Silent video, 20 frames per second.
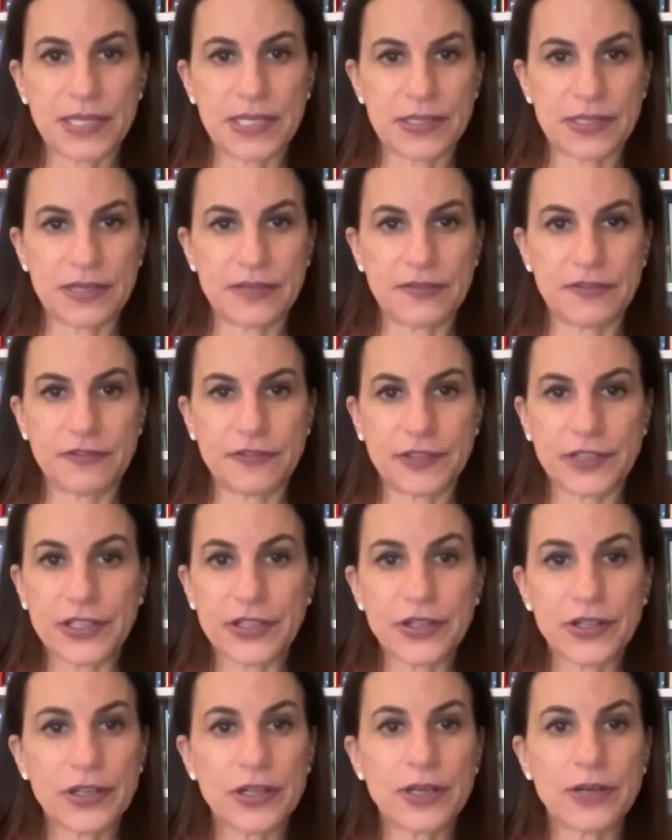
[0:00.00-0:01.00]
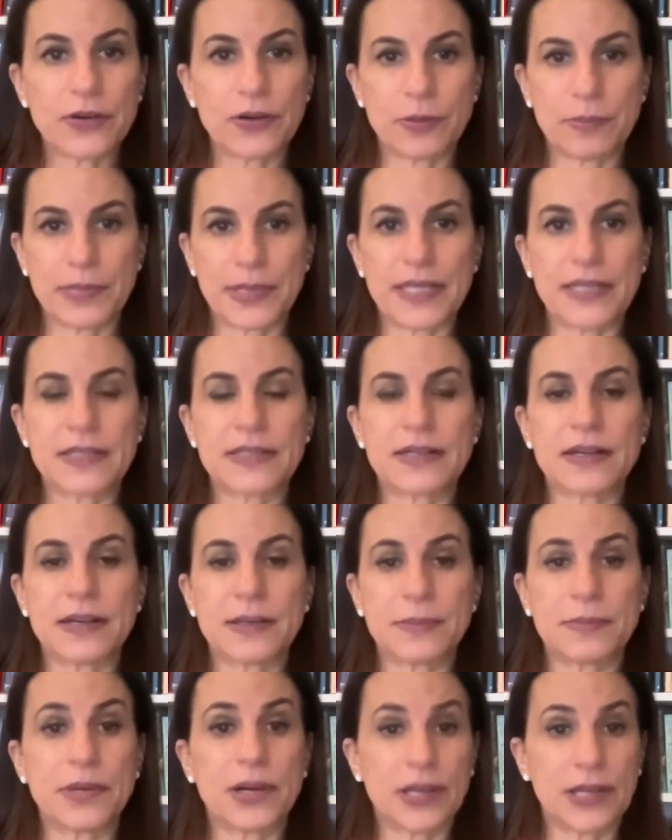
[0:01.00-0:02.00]
based on fear, or based
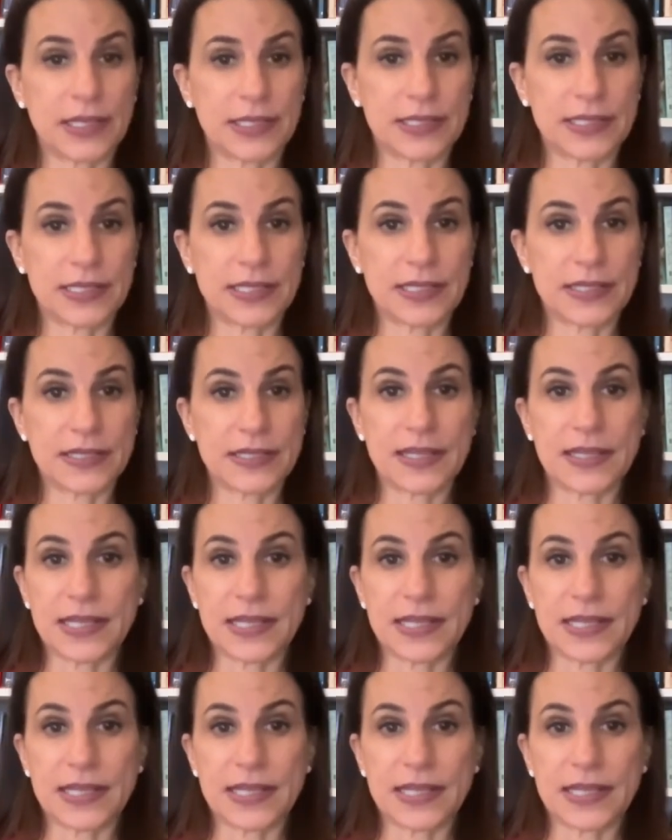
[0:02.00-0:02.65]
on politics.